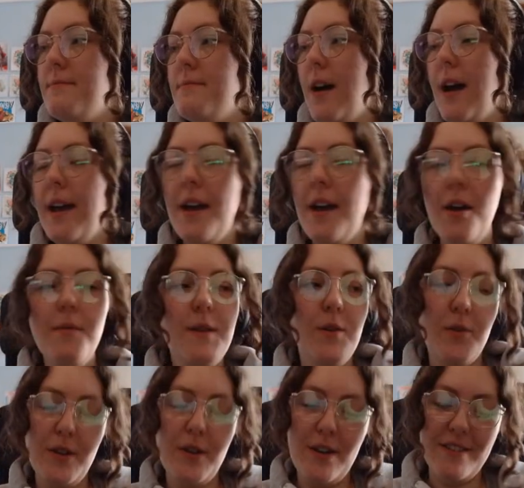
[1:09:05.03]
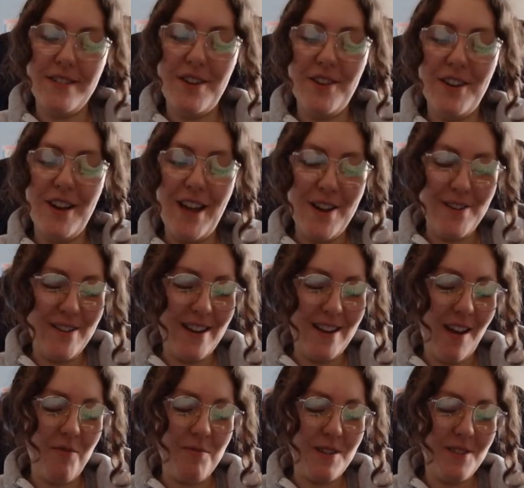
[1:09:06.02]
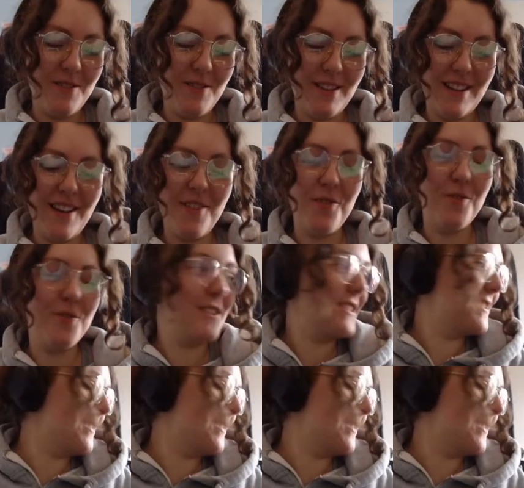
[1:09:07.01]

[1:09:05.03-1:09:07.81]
I hope the audio is not low, and I've been doing it all this